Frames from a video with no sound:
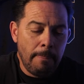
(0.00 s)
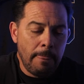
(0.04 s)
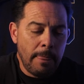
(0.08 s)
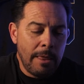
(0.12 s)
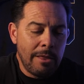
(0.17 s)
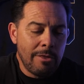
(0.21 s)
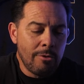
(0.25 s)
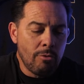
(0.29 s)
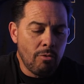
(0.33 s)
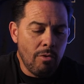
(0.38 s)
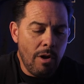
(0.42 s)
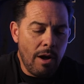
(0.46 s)

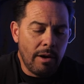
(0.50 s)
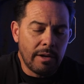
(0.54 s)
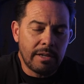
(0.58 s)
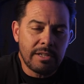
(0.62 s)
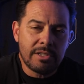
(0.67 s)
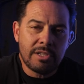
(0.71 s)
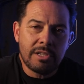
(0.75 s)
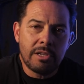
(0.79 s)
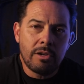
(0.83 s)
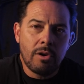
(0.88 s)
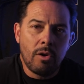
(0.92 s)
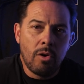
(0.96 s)
And The Rock
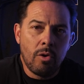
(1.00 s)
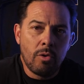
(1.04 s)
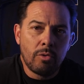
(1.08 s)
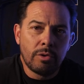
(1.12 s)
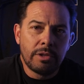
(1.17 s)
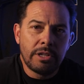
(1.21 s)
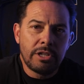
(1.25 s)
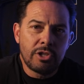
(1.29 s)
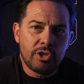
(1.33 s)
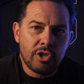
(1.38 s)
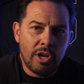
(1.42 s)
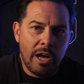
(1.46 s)
is the
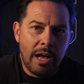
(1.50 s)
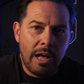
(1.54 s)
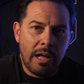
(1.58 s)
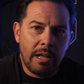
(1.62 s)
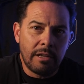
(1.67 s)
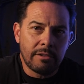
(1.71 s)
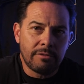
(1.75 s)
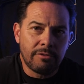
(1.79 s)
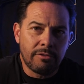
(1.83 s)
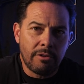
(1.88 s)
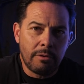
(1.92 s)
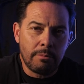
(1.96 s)
only
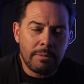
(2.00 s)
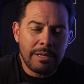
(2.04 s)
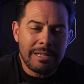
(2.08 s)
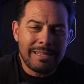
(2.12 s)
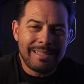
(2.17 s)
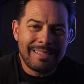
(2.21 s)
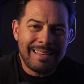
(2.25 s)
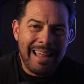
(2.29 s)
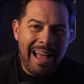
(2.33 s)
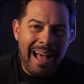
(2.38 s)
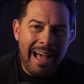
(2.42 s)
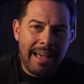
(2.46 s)
child from his
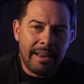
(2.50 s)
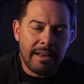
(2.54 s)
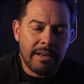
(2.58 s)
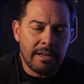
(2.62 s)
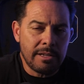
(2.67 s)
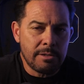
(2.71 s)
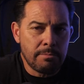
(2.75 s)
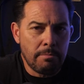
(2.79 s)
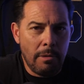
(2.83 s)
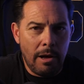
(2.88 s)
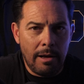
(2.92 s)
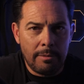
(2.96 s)
dad and
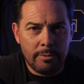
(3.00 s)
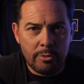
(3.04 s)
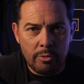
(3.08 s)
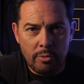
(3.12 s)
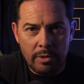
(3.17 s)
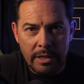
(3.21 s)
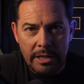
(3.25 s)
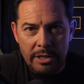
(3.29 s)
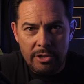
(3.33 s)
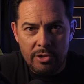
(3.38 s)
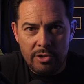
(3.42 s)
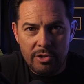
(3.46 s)
his mom's
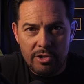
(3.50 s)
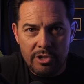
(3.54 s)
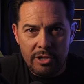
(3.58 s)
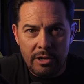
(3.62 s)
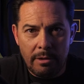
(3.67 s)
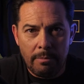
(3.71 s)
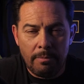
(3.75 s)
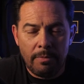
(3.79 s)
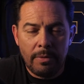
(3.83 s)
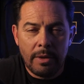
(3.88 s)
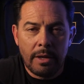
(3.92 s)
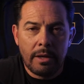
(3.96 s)
relationship.